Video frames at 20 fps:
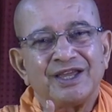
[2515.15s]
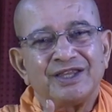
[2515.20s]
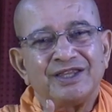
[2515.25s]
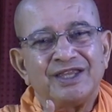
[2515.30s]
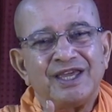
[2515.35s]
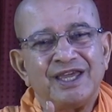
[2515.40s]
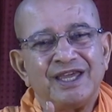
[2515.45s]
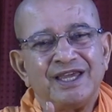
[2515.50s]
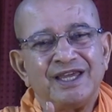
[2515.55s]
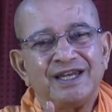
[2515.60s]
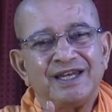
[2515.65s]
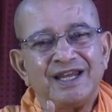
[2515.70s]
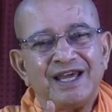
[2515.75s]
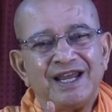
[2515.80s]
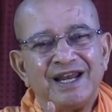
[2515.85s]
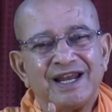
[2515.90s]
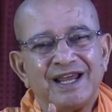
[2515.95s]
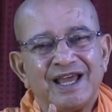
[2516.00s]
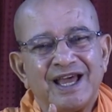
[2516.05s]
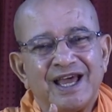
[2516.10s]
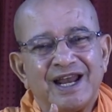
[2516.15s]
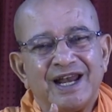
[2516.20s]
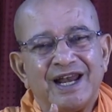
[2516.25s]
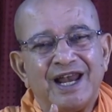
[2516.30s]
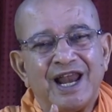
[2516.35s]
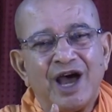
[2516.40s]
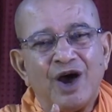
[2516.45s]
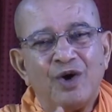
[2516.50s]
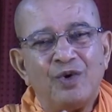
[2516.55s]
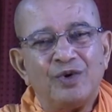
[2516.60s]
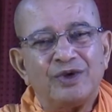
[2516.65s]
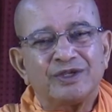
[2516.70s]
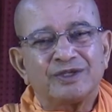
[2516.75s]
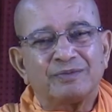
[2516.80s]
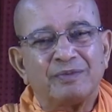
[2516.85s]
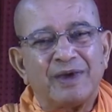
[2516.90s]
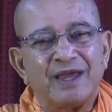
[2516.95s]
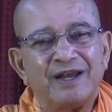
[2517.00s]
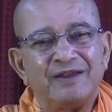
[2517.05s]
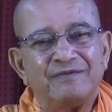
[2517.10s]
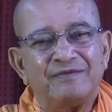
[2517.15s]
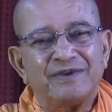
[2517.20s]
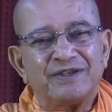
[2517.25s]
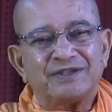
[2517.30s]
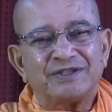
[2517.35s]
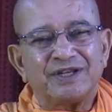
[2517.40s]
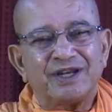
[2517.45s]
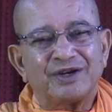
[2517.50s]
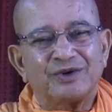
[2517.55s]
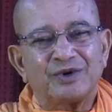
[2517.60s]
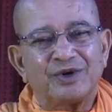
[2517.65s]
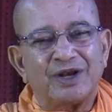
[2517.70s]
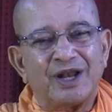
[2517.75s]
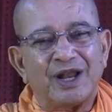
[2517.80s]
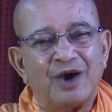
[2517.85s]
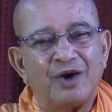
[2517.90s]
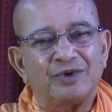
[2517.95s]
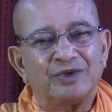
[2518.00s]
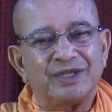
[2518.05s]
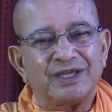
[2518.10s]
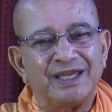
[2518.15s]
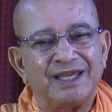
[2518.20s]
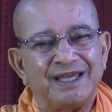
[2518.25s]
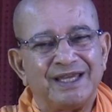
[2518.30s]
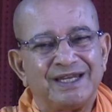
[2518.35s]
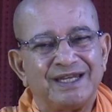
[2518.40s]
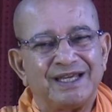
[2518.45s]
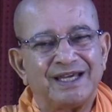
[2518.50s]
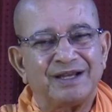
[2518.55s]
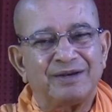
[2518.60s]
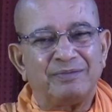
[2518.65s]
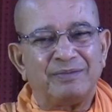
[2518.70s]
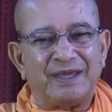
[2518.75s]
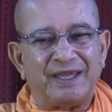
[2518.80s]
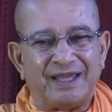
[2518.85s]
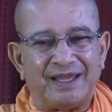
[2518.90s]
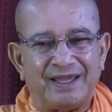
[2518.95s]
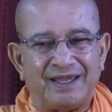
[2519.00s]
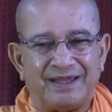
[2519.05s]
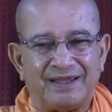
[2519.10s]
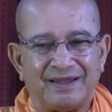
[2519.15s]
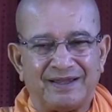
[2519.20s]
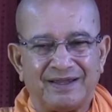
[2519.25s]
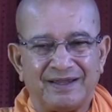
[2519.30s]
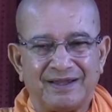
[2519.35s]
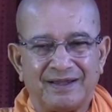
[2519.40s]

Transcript: the inner love is manifesting to love the inner being.